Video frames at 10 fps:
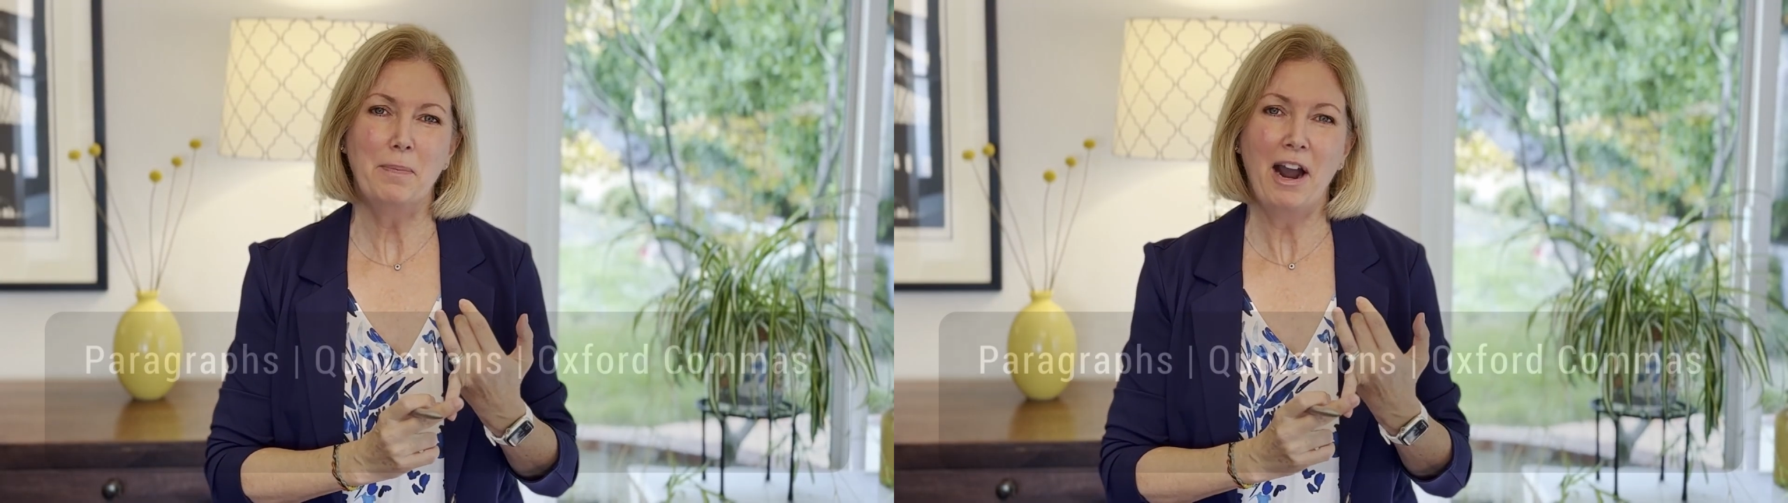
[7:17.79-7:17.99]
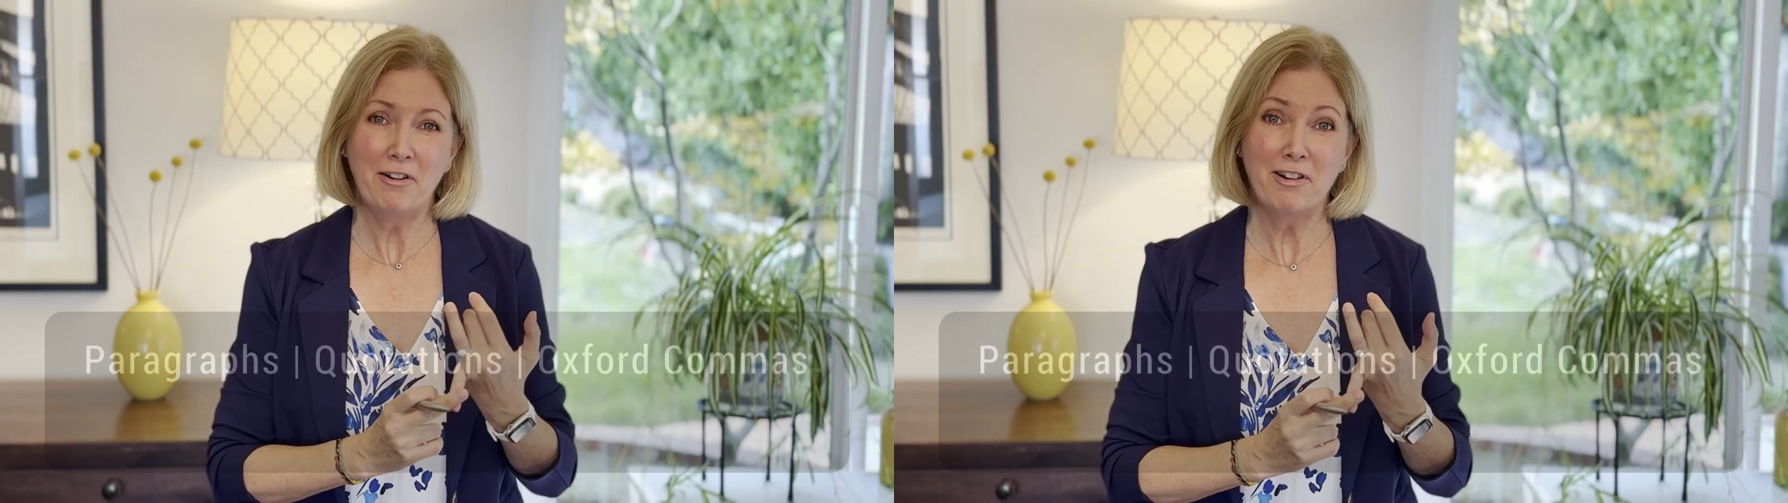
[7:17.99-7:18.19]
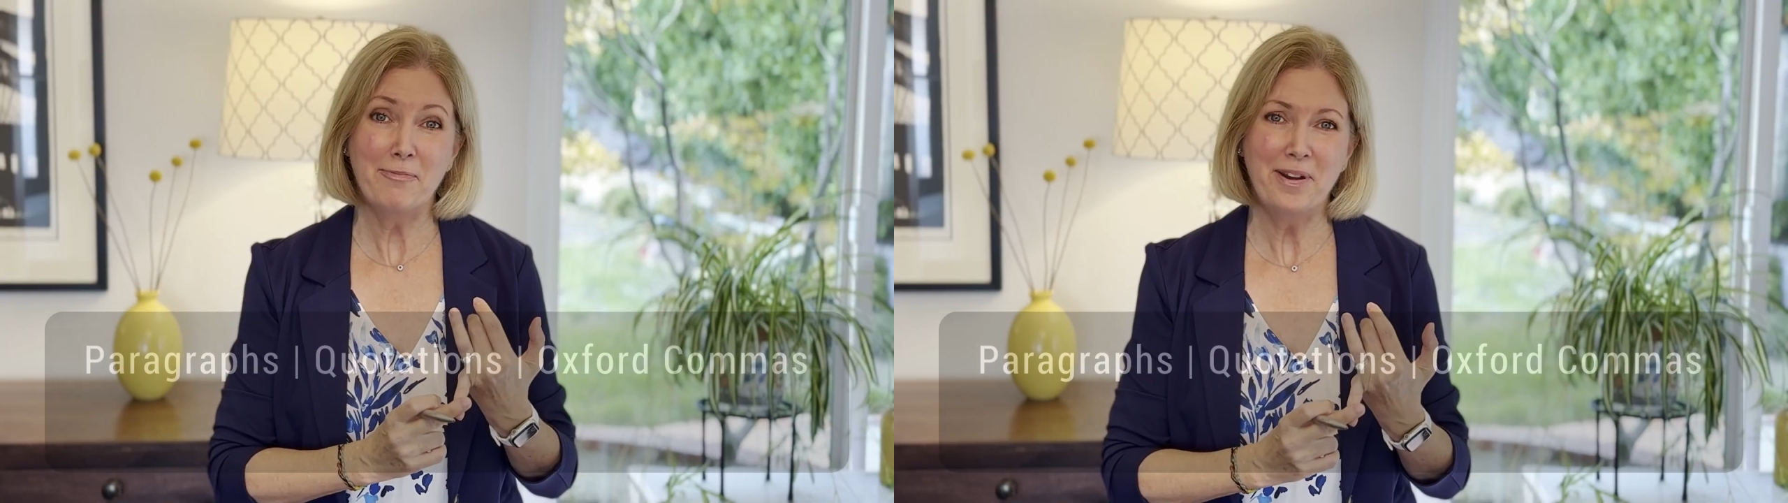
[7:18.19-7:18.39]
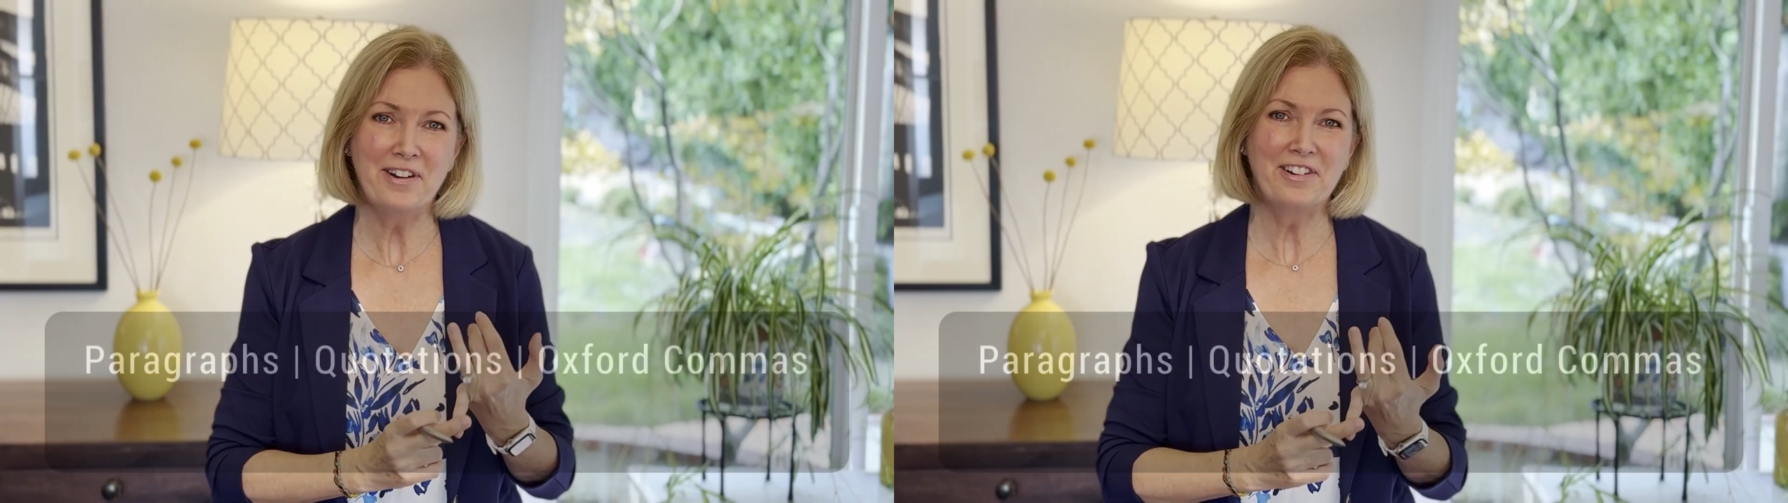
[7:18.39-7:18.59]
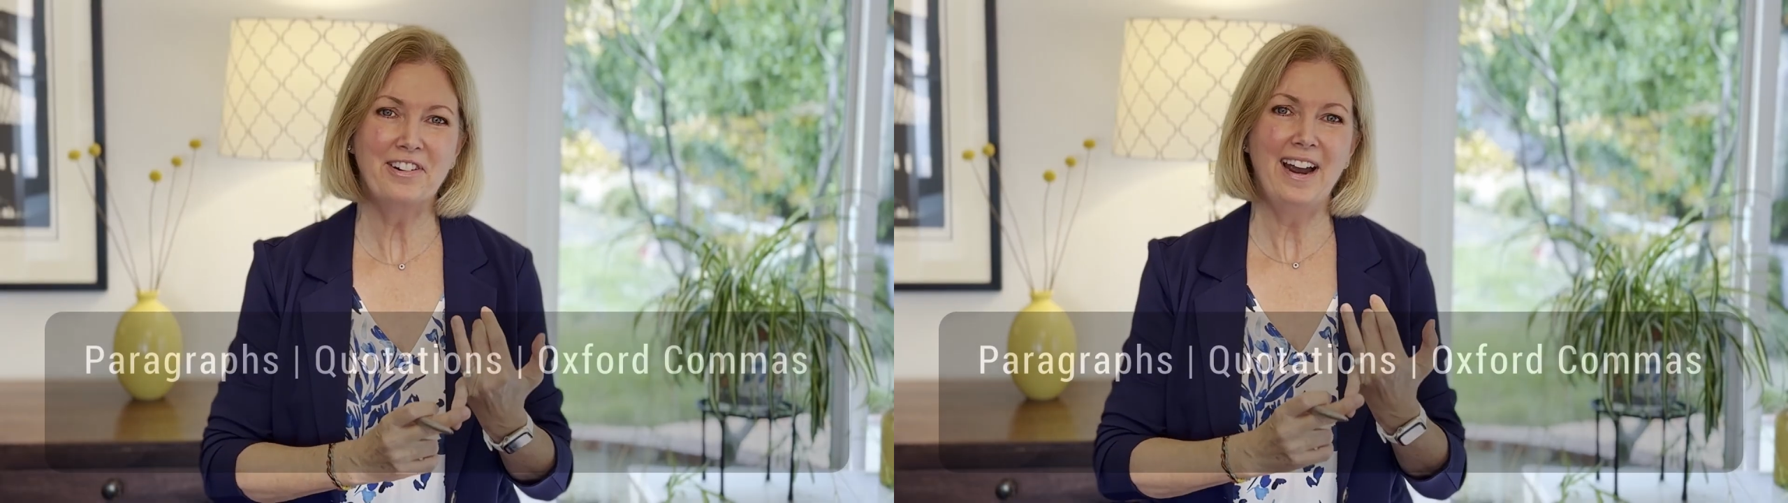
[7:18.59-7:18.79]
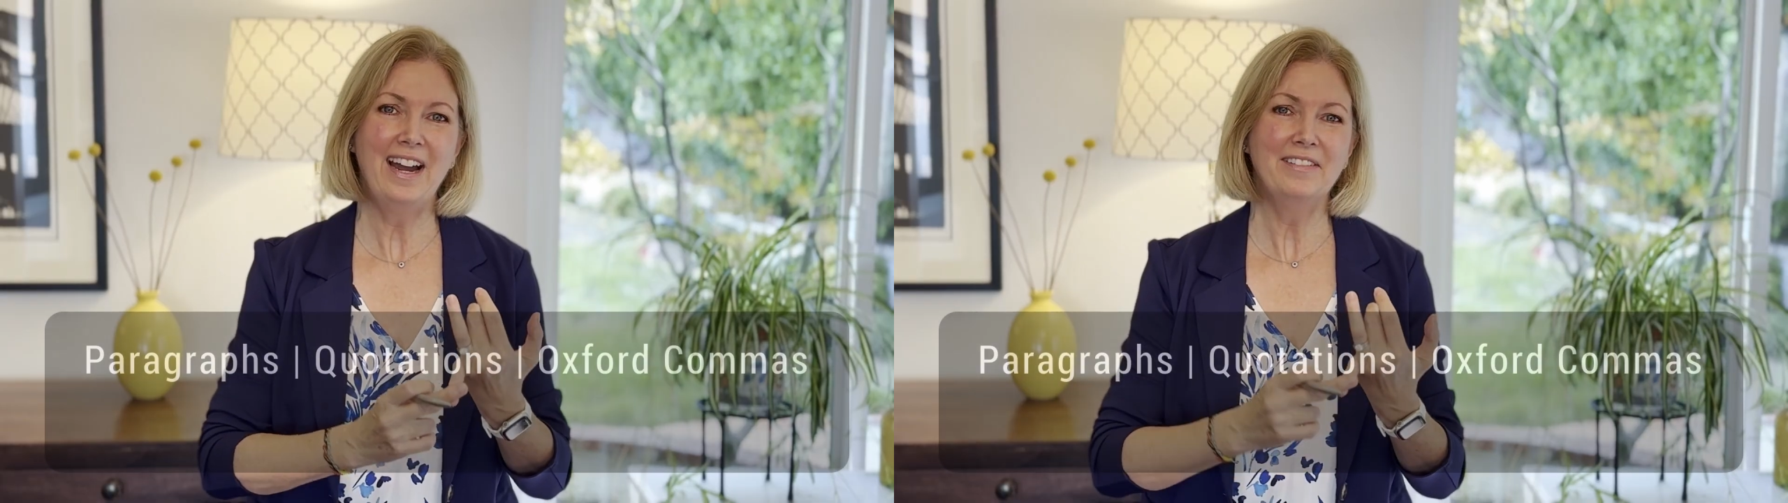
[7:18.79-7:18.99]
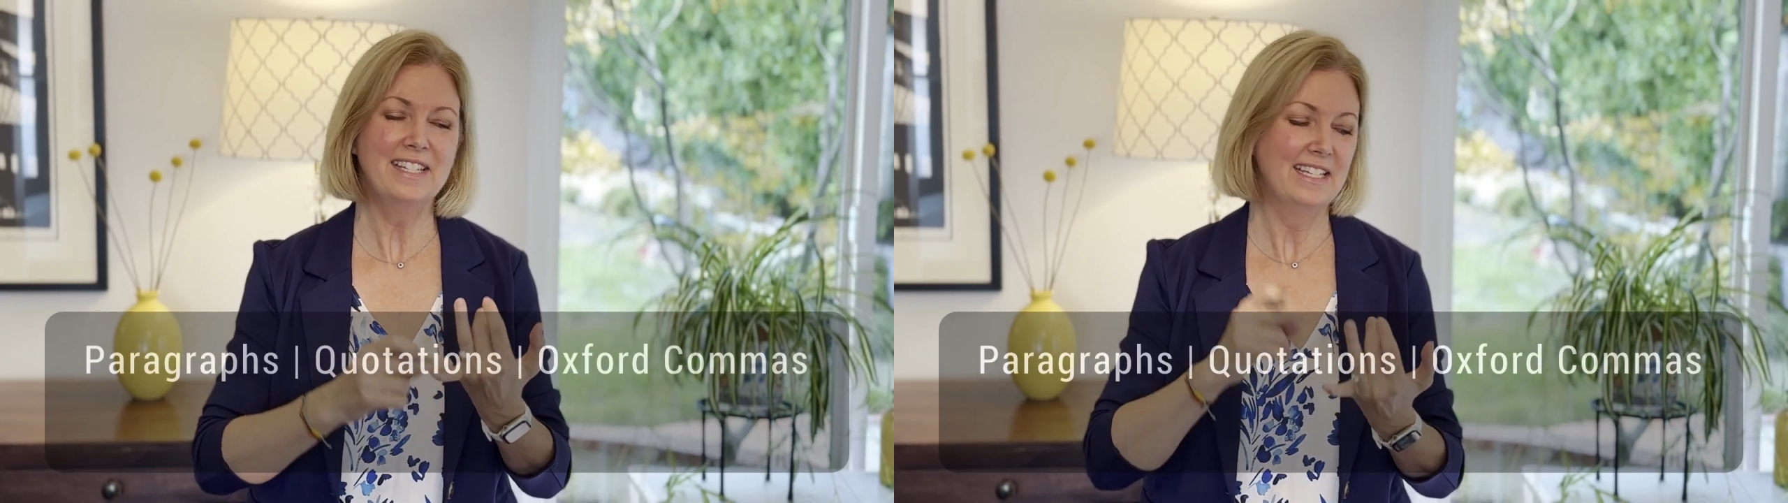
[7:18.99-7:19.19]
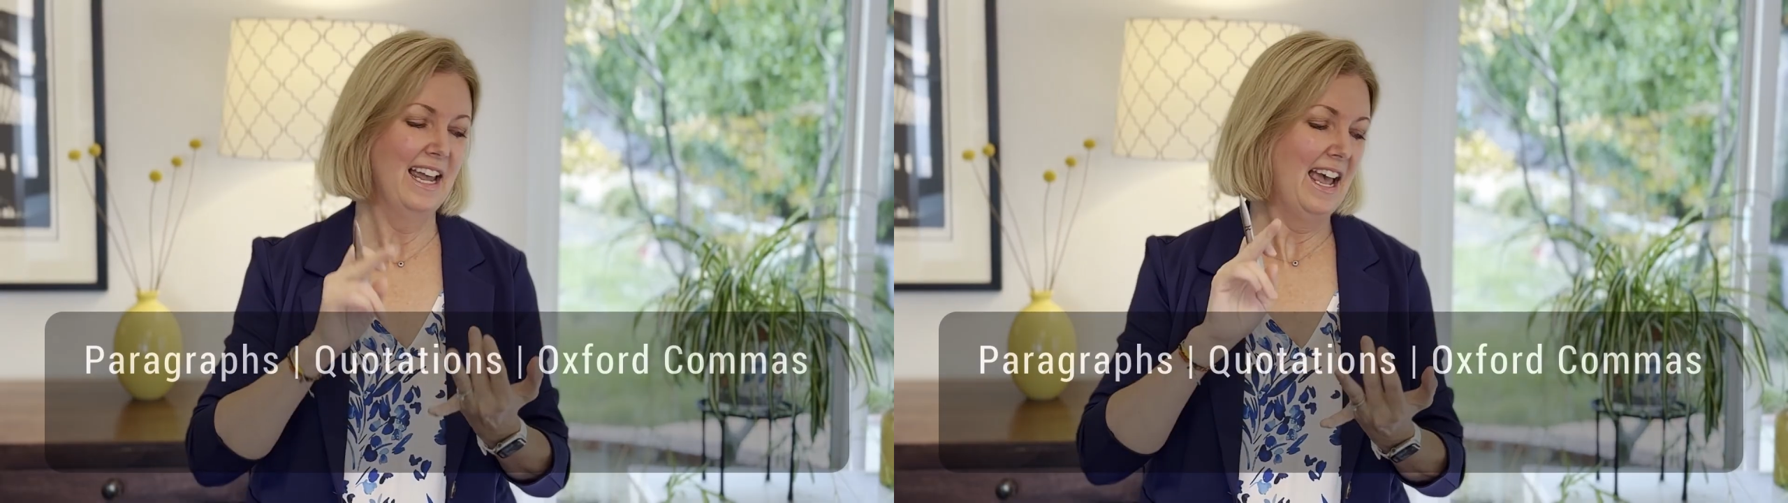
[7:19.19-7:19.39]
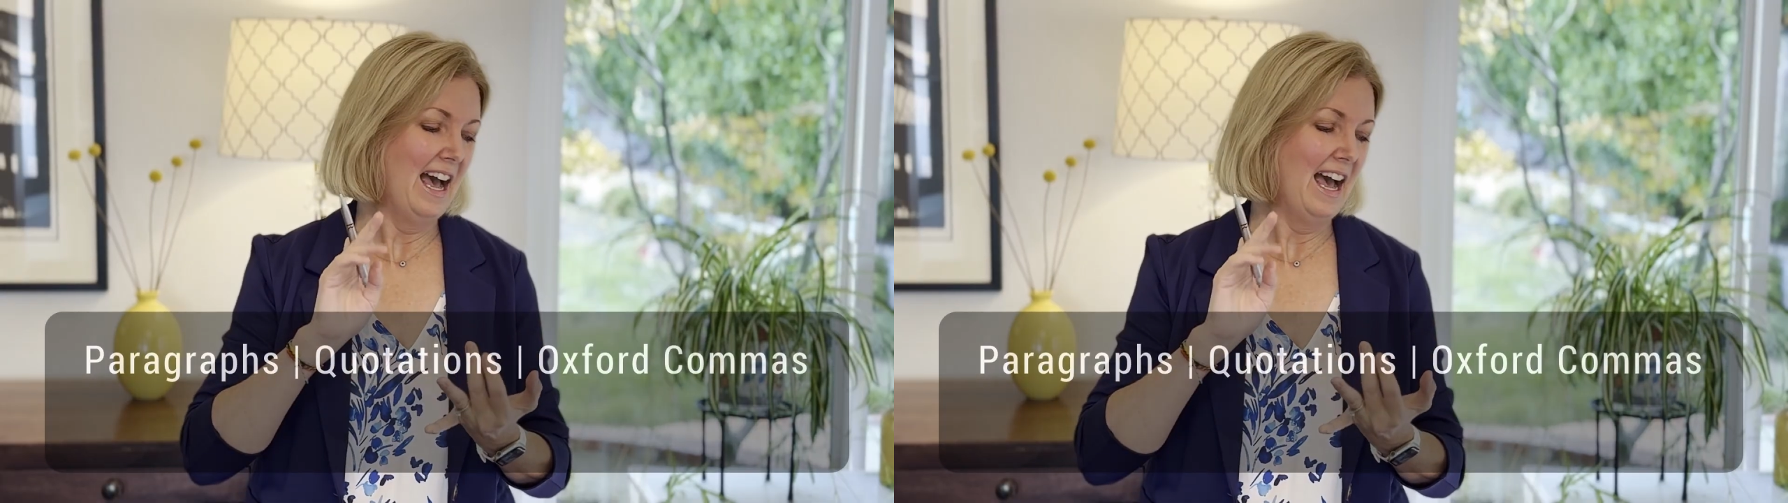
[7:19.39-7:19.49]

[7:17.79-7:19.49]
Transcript: power of paragraphs.